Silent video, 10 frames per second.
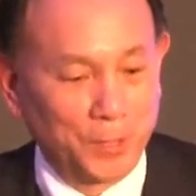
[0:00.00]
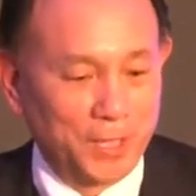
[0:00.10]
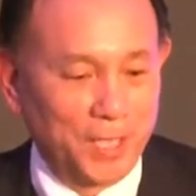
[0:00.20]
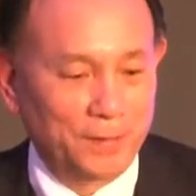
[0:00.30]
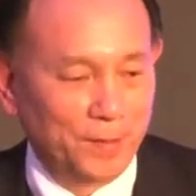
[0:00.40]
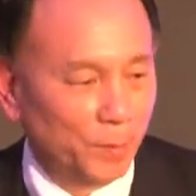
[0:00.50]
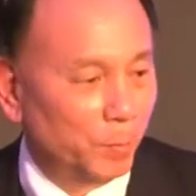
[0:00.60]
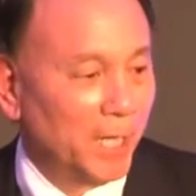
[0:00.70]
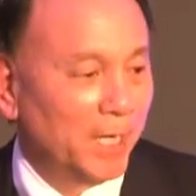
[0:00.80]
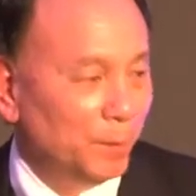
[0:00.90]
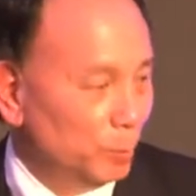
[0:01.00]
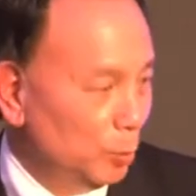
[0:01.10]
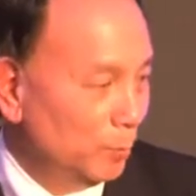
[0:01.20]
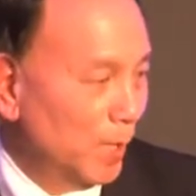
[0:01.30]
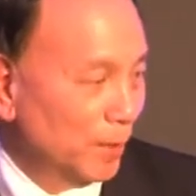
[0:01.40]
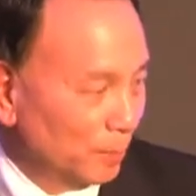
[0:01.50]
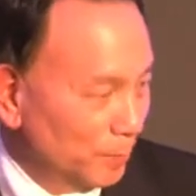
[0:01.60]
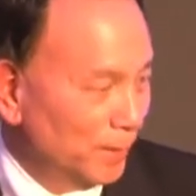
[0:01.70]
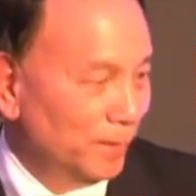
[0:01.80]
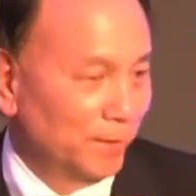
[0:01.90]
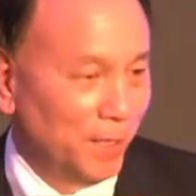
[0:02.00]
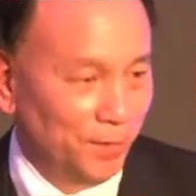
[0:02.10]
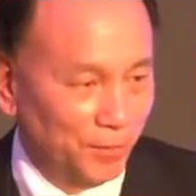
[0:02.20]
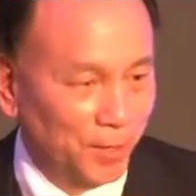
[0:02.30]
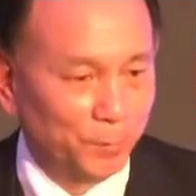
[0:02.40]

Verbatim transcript: we kind of have a black and blue model that a lot of these